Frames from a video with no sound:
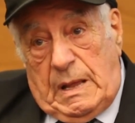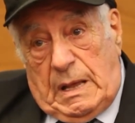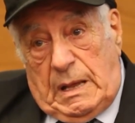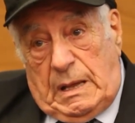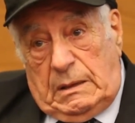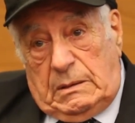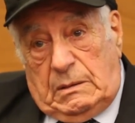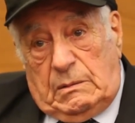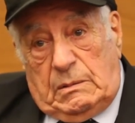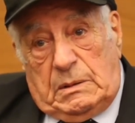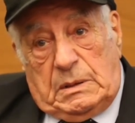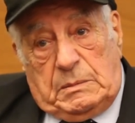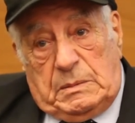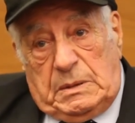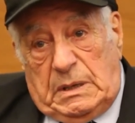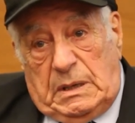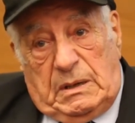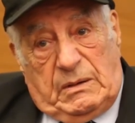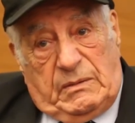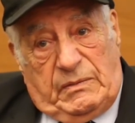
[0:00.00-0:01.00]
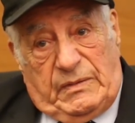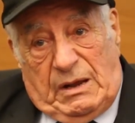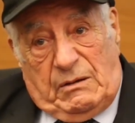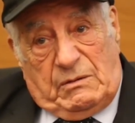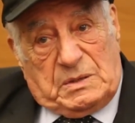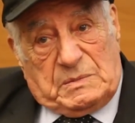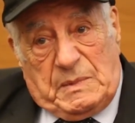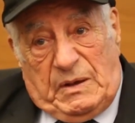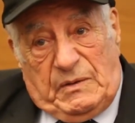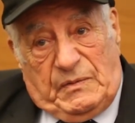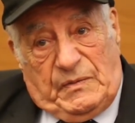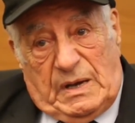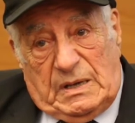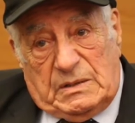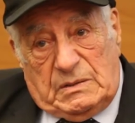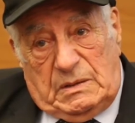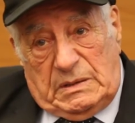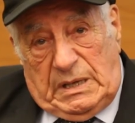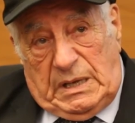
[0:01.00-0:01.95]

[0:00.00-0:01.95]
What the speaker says: I told him that if that was my foxhole,